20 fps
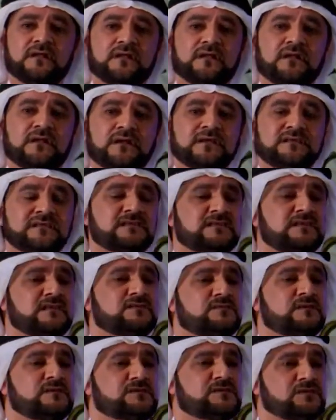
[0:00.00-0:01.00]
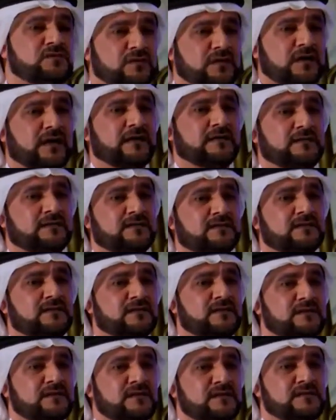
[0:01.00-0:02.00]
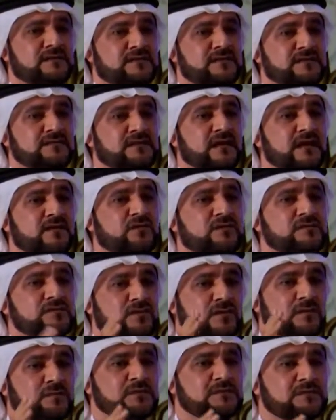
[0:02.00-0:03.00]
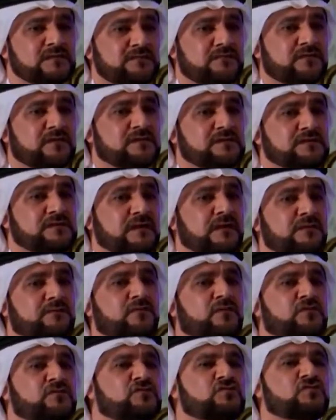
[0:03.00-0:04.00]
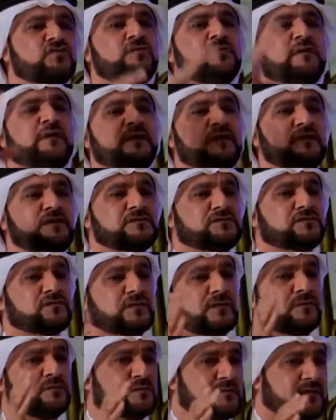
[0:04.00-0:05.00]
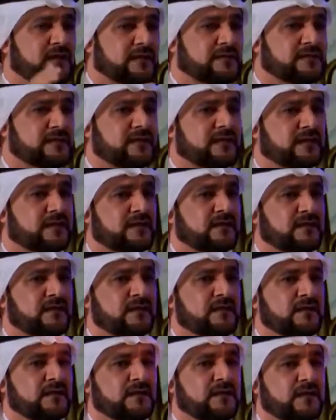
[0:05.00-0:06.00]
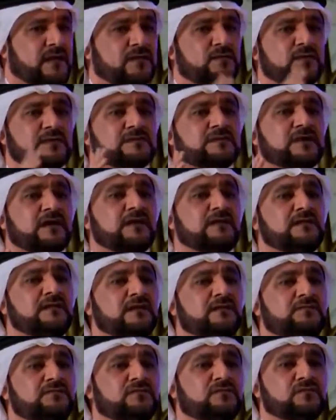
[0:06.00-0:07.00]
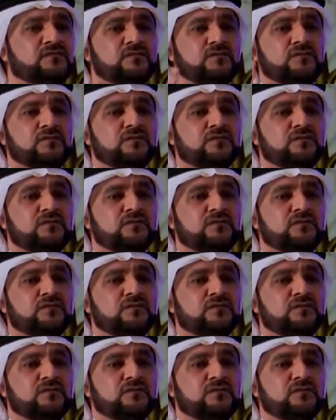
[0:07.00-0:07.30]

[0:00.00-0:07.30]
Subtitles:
His Excellency, was so kind. Since I was almost the first Arab for so many years to come to that area, he was kind enough to